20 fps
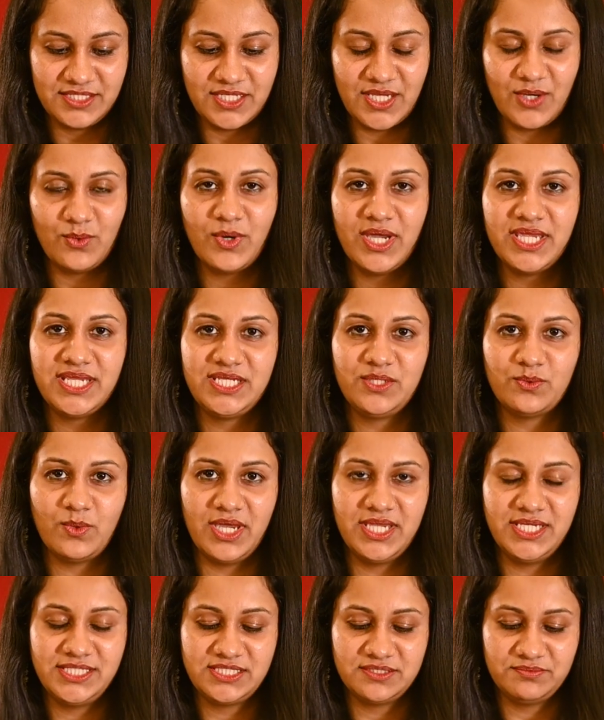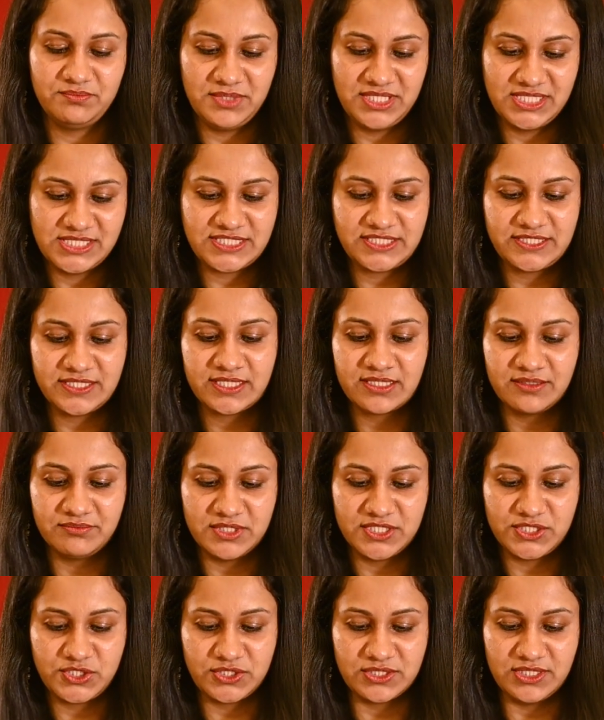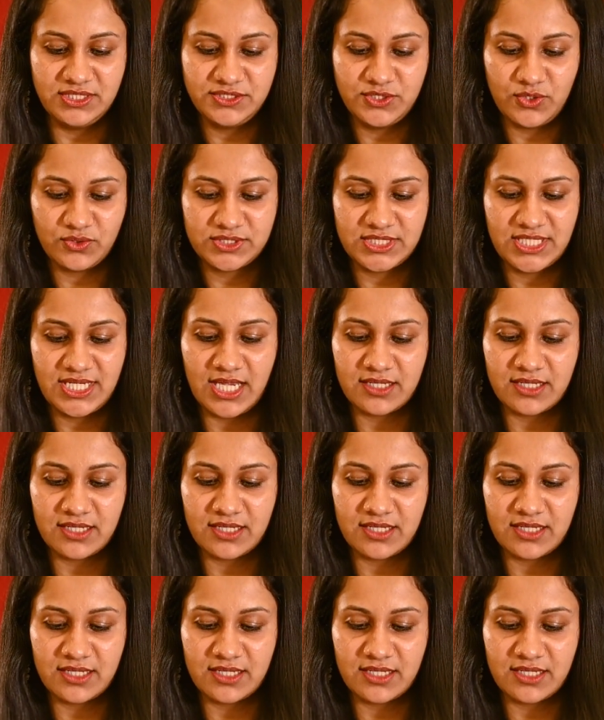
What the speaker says: Now I invite Minister Commercial Dr.